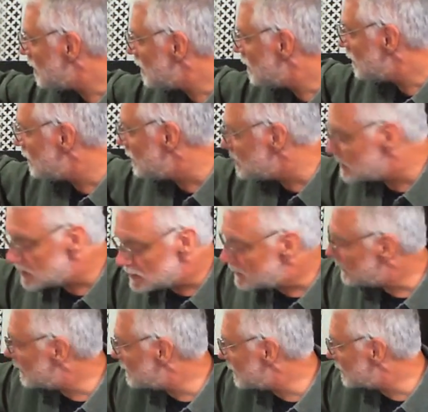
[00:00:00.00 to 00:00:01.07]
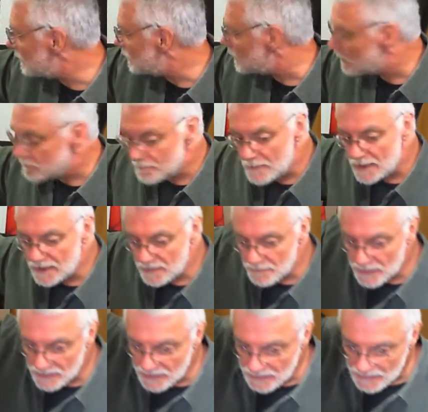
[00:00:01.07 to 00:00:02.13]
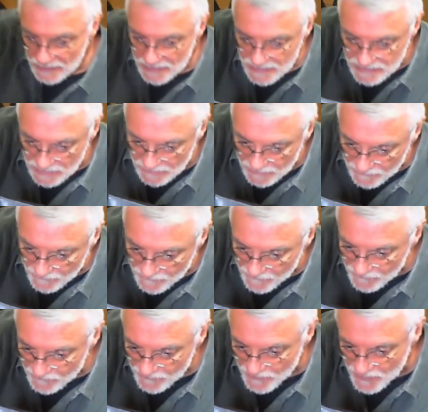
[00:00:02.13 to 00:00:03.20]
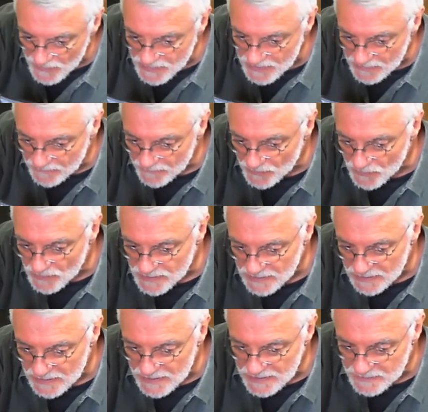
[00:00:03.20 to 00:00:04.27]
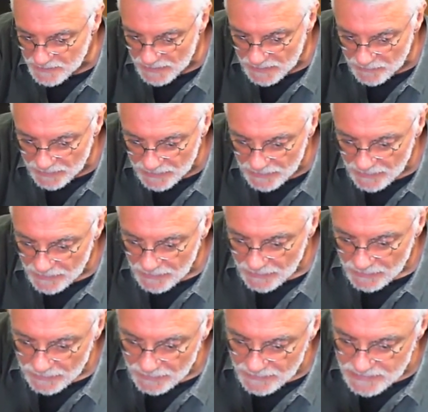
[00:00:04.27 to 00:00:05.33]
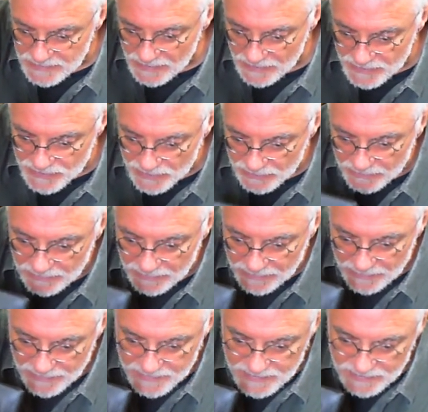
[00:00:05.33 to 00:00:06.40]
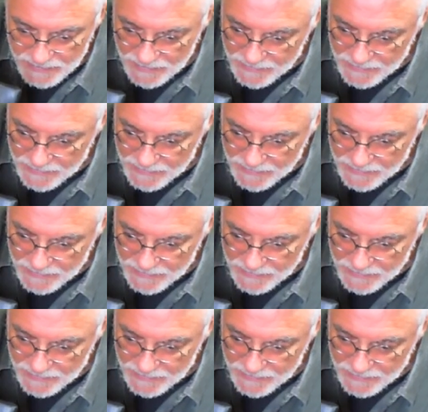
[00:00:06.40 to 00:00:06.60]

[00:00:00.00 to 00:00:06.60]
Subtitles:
which I've had for many years, like 30, 40 years maybe, and it's actually, you can't see it